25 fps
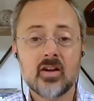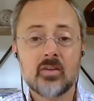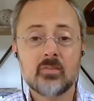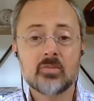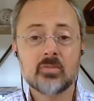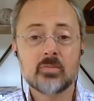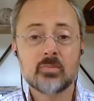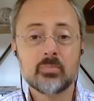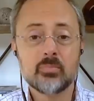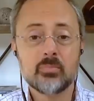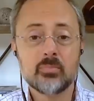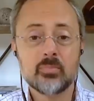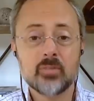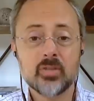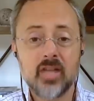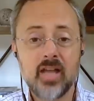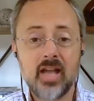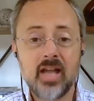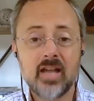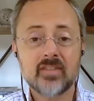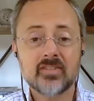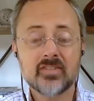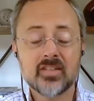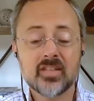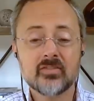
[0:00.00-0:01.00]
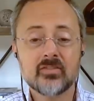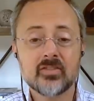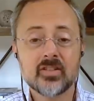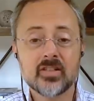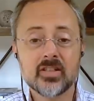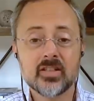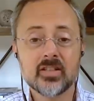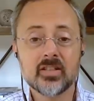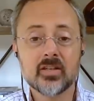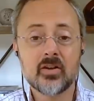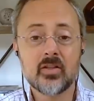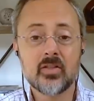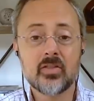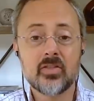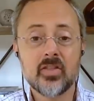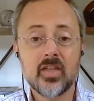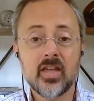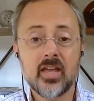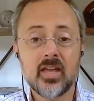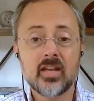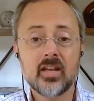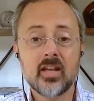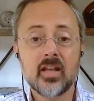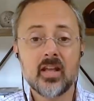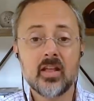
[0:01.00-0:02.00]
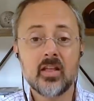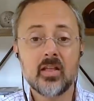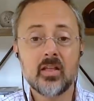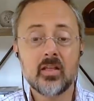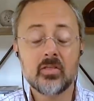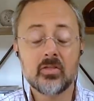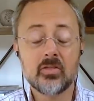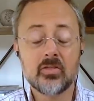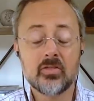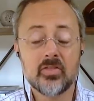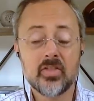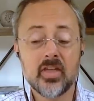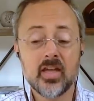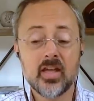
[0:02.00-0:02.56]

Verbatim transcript: unarmed blacks every year, then